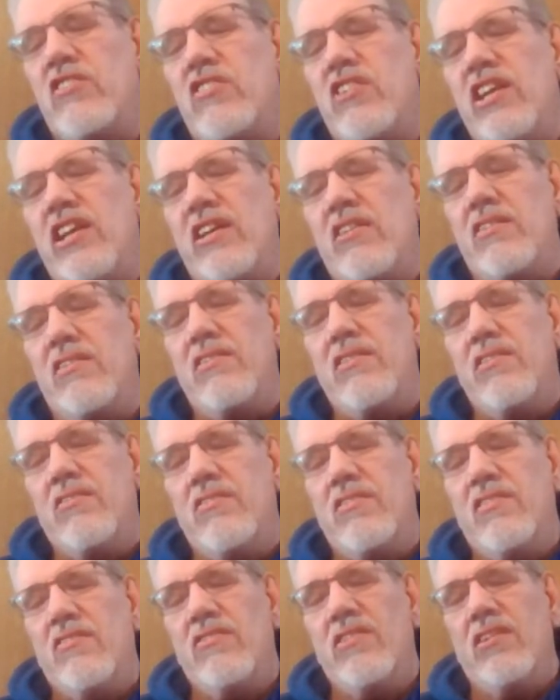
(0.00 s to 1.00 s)
thing,
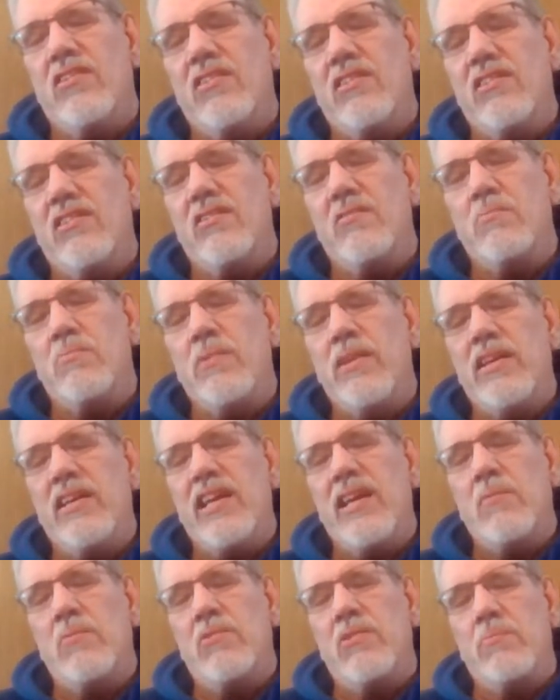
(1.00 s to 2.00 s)
being
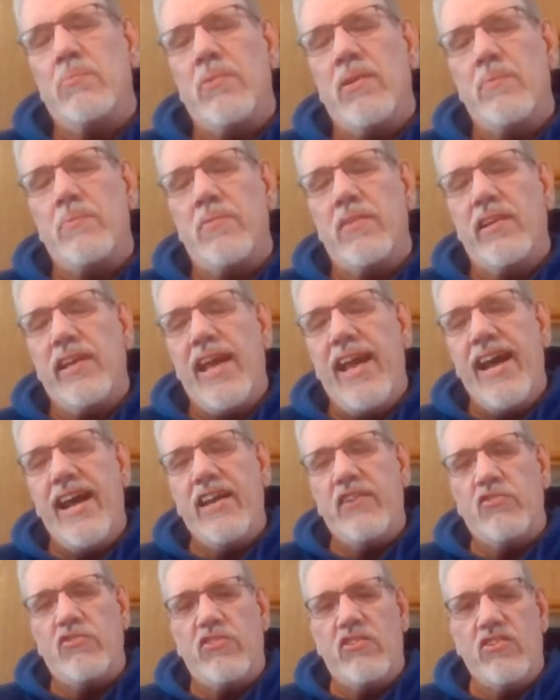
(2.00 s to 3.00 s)
able to pump the gas.